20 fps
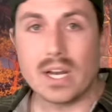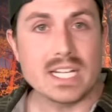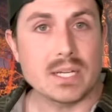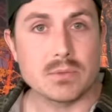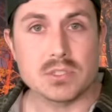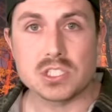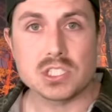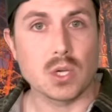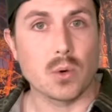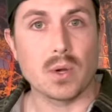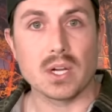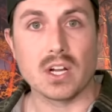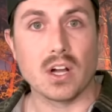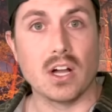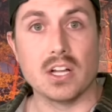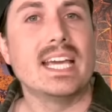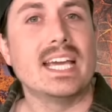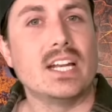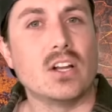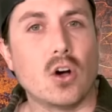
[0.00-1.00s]
idea what's going
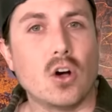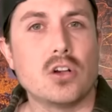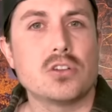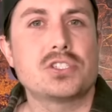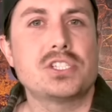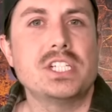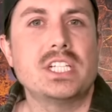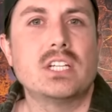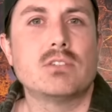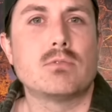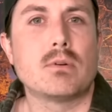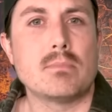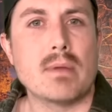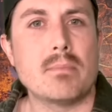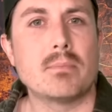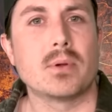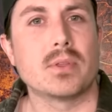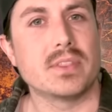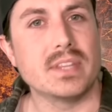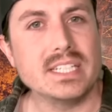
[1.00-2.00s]
on. And all she can
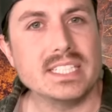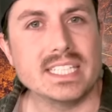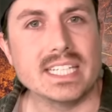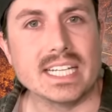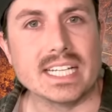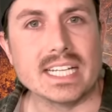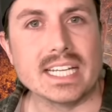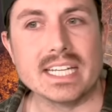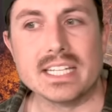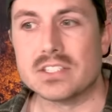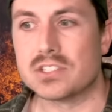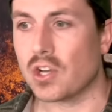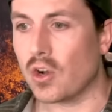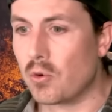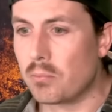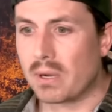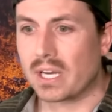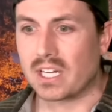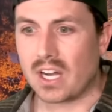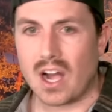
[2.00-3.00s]
remember thinking is, oh
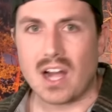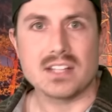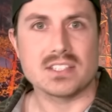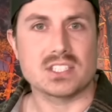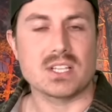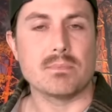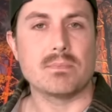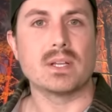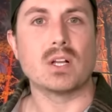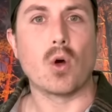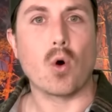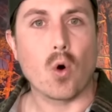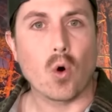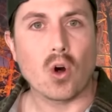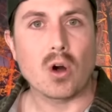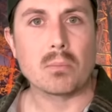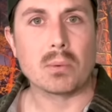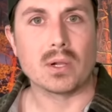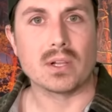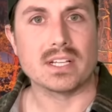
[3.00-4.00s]
my God, something
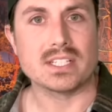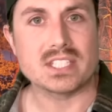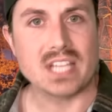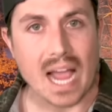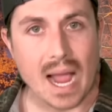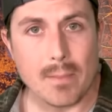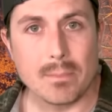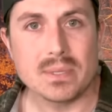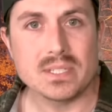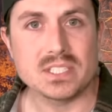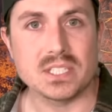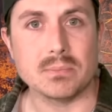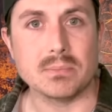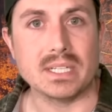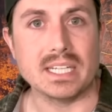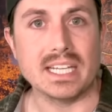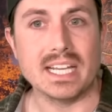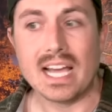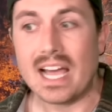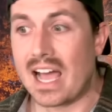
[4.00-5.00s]
horrible has happened to
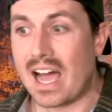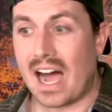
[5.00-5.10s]
me.